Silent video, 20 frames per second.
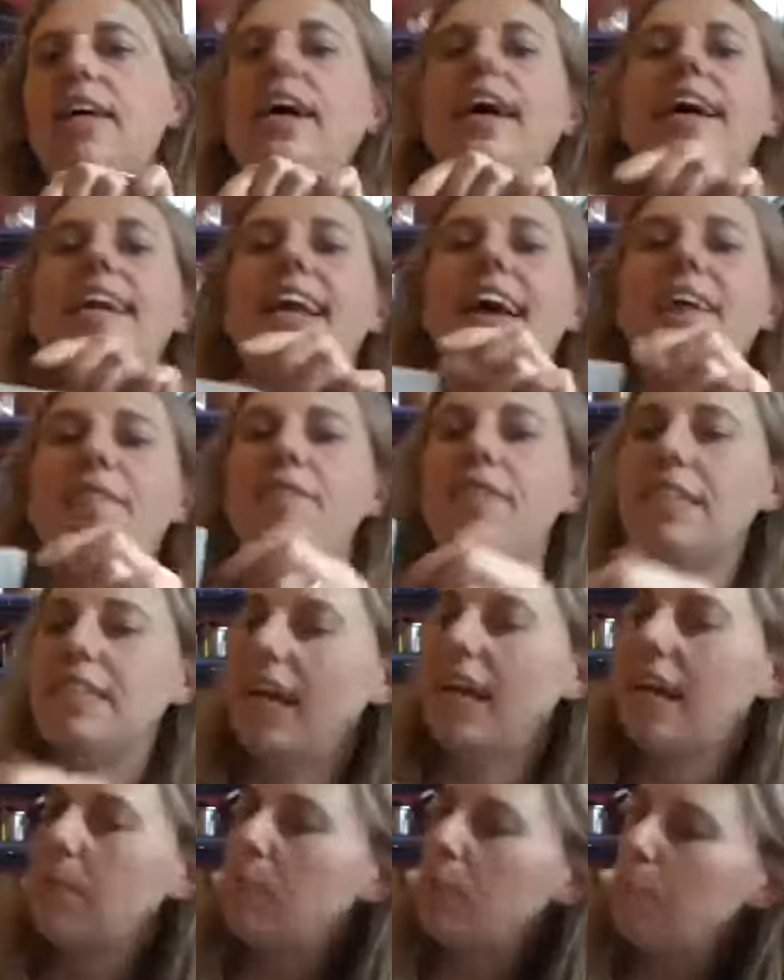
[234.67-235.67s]
And every
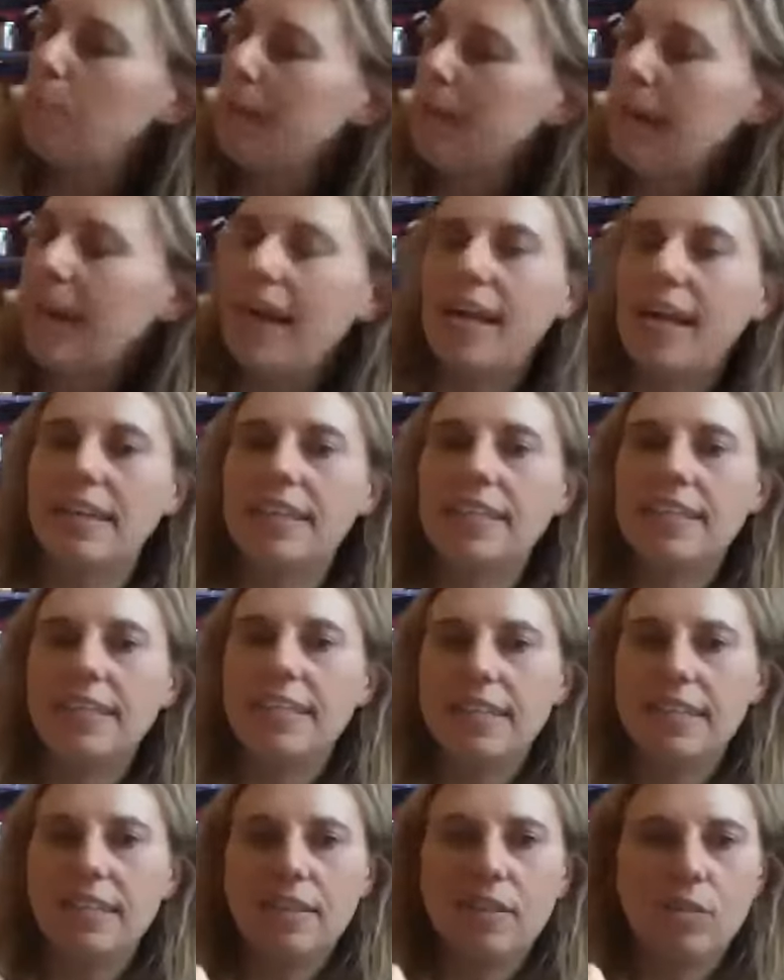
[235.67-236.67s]
time the big hand
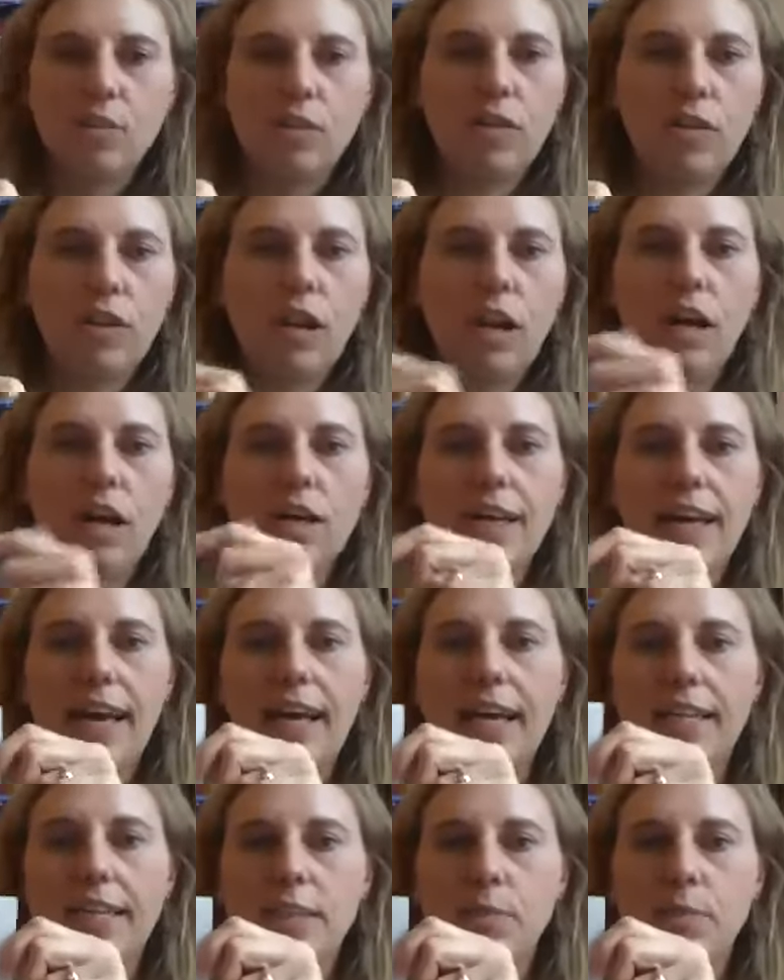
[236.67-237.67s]
or the long
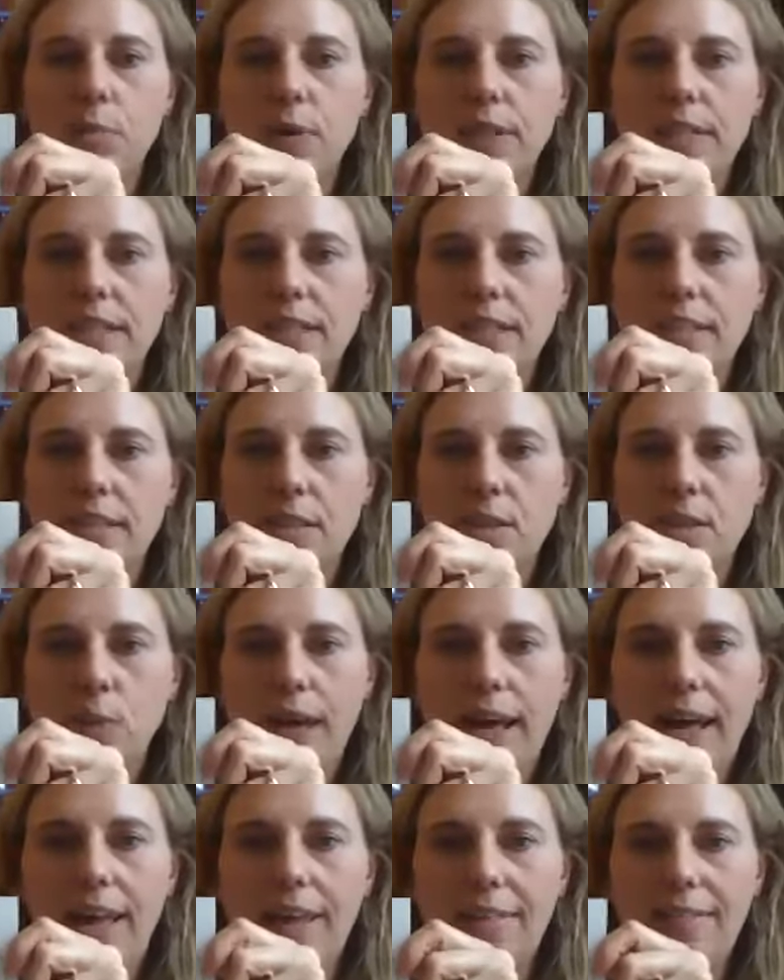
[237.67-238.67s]
hand is pointing to the
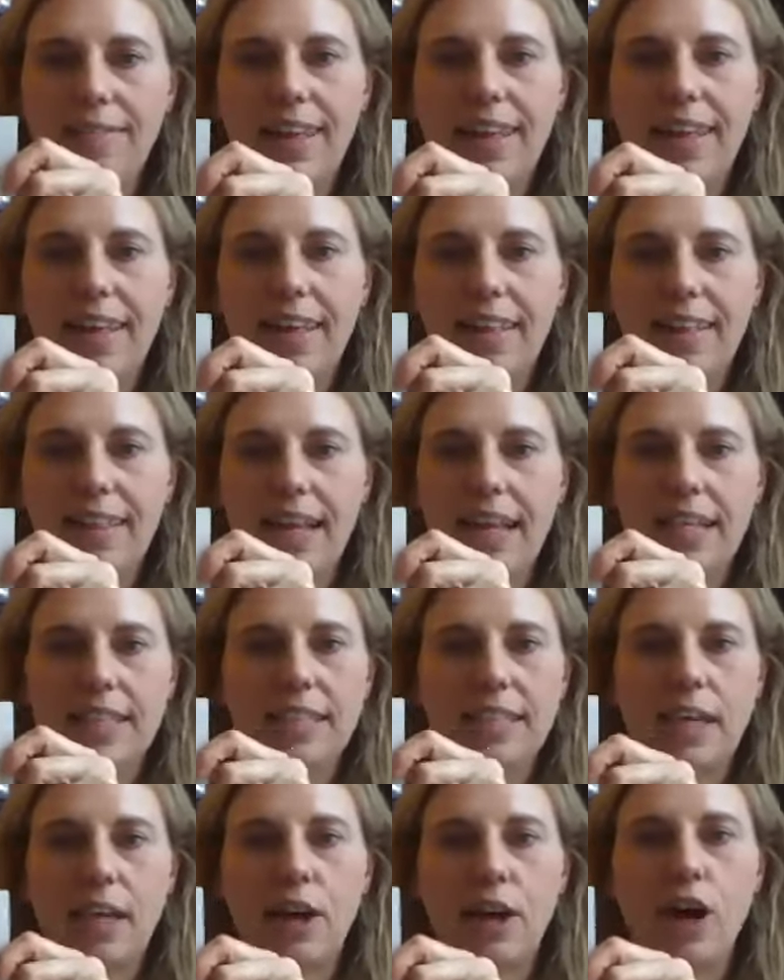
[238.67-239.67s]
12,
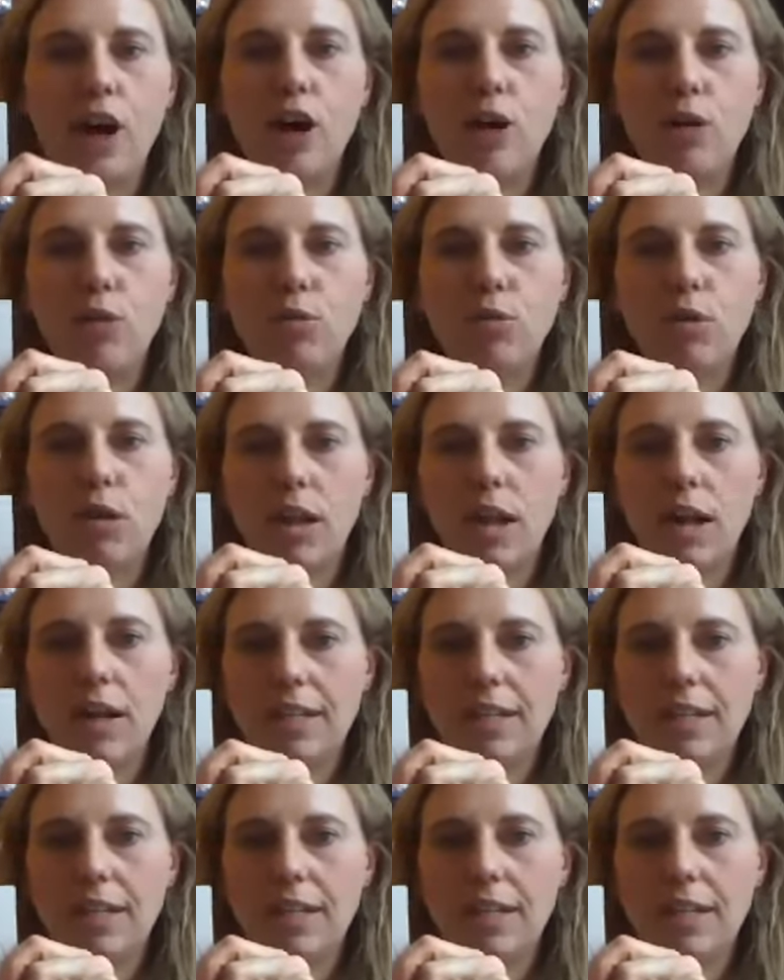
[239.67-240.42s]
that's an o'clock